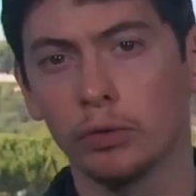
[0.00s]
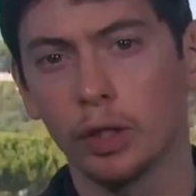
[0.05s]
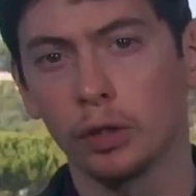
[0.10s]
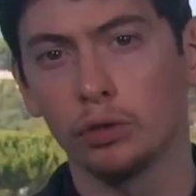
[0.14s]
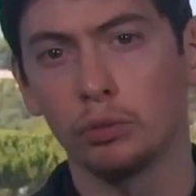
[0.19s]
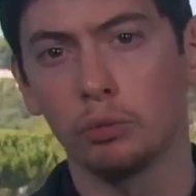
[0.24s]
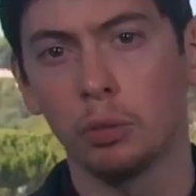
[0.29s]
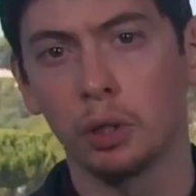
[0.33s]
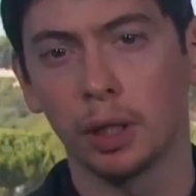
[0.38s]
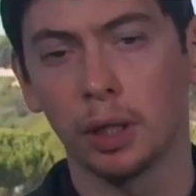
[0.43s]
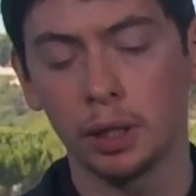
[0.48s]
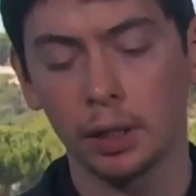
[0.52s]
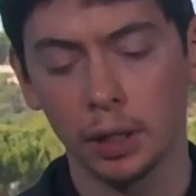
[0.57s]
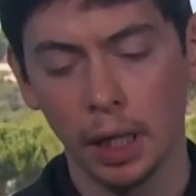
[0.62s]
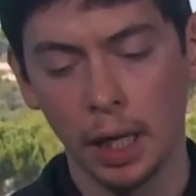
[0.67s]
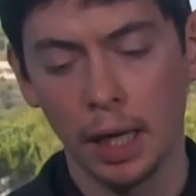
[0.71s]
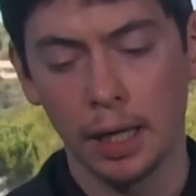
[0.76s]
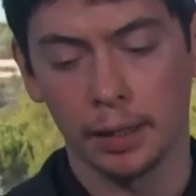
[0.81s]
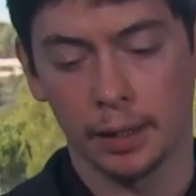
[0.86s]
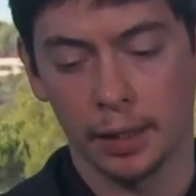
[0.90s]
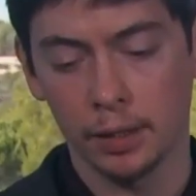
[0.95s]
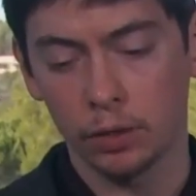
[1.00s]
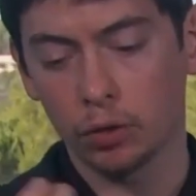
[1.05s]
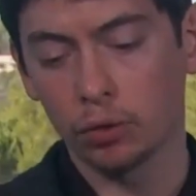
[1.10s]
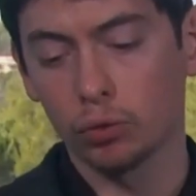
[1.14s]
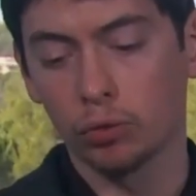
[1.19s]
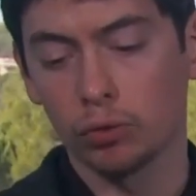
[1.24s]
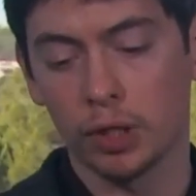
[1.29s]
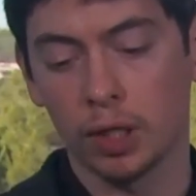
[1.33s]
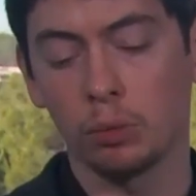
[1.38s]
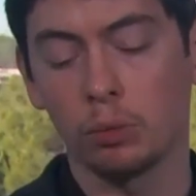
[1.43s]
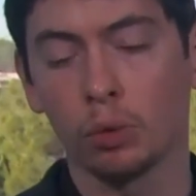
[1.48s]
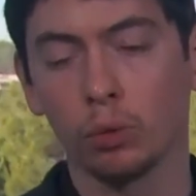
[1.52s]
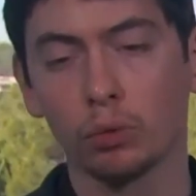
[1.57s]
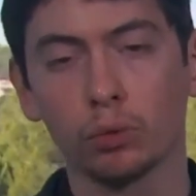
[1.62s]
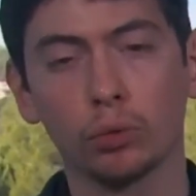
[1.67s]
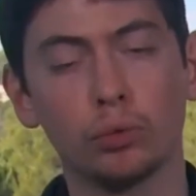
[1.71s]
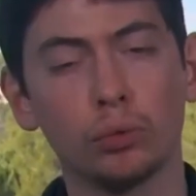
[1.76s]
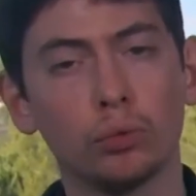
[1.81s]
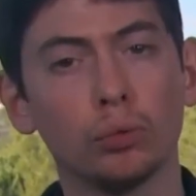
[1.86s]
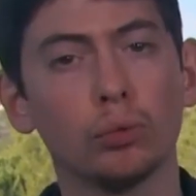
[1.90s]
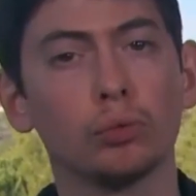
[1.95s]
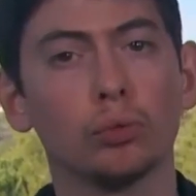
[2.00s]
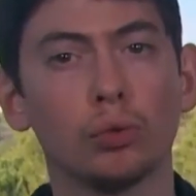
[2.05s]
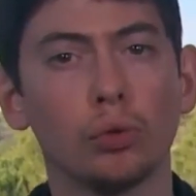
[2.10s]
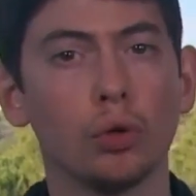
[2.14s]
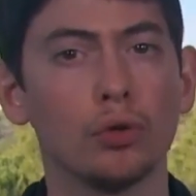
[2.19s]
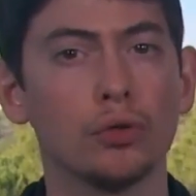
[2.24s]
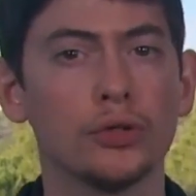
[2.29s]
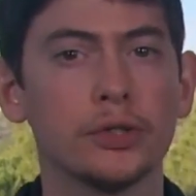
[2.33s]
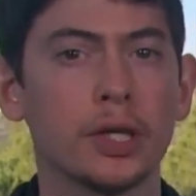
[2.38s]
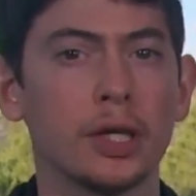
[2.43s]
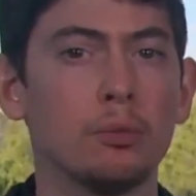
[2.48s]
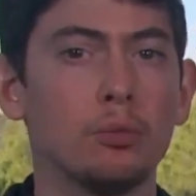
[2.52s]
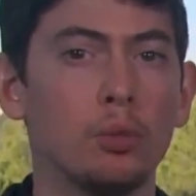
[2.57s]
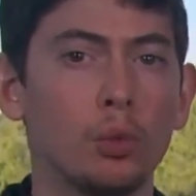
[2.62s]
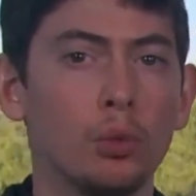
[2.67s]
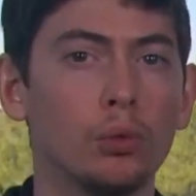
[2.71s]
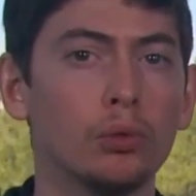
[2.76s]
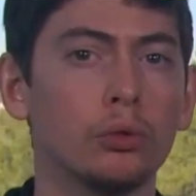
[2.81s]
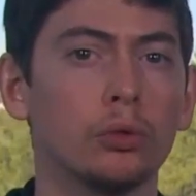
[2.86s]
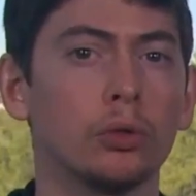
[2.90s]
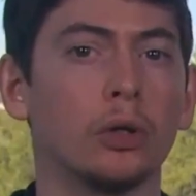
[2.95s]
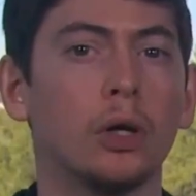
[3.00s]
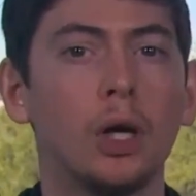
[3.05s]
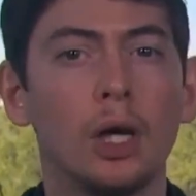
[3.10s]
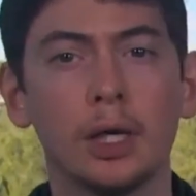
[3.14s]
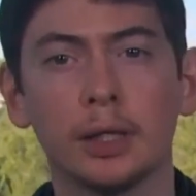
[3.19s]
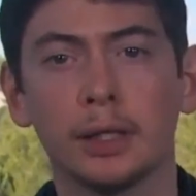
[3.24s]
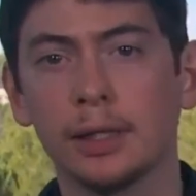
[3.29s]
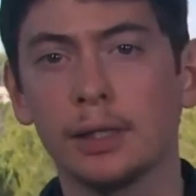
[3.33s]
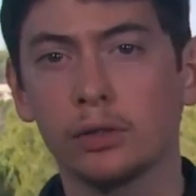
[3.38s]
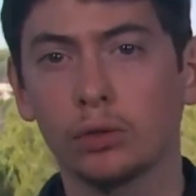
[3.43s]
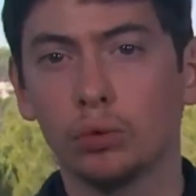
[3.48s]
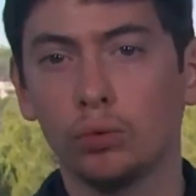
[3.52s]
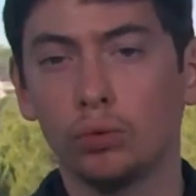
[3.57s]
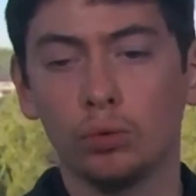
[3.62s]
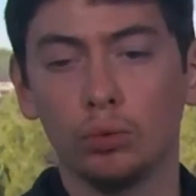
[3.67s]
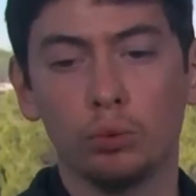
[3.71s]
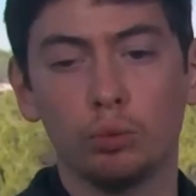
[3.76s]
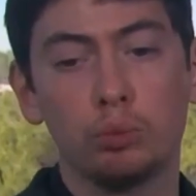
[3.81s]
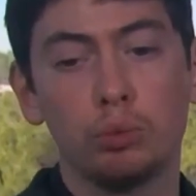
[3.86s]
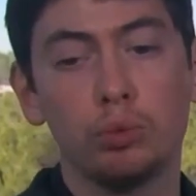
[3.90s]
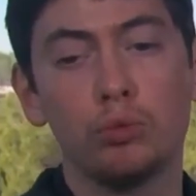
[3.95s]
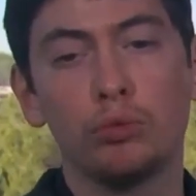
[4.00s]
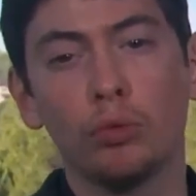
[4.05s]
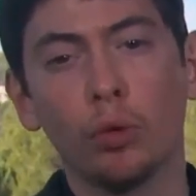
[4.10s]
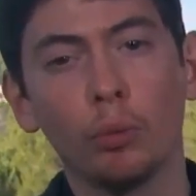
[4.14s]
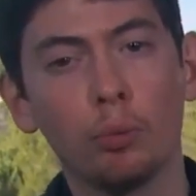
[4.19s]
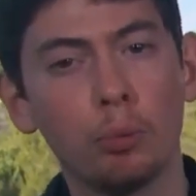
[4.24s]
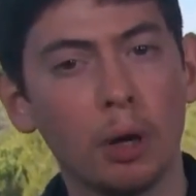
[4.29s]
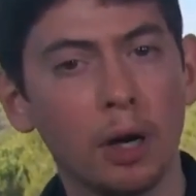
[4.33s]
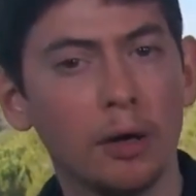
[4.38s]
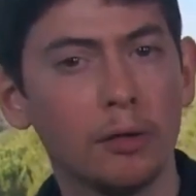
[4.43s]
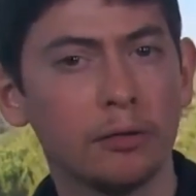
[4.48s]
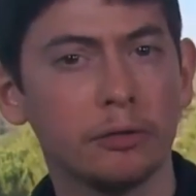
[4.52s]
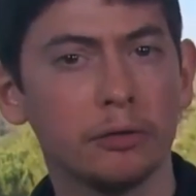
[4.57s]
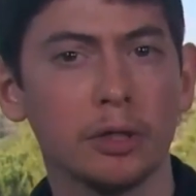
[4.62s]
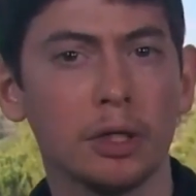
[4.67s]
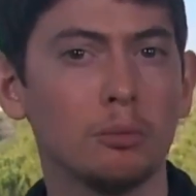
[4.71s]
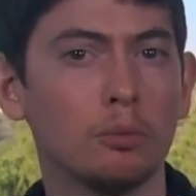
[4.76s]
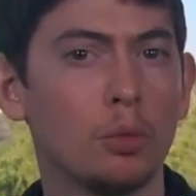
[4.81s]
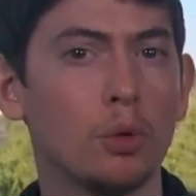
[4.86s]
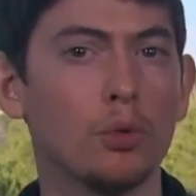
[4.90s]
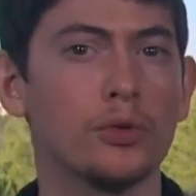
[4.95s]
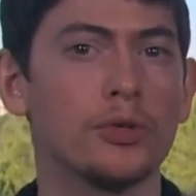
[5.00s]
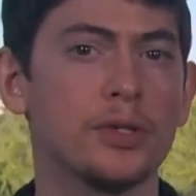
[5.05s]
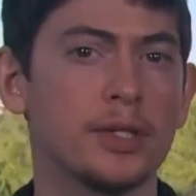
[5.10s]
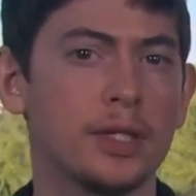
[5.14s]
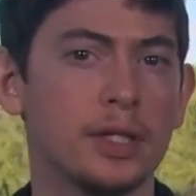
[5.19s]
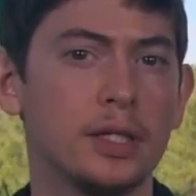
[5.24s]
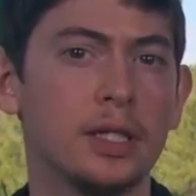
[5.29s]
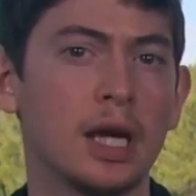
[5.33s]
of this digital world's future, and if we take in consideration that it cannot stay digital in the end,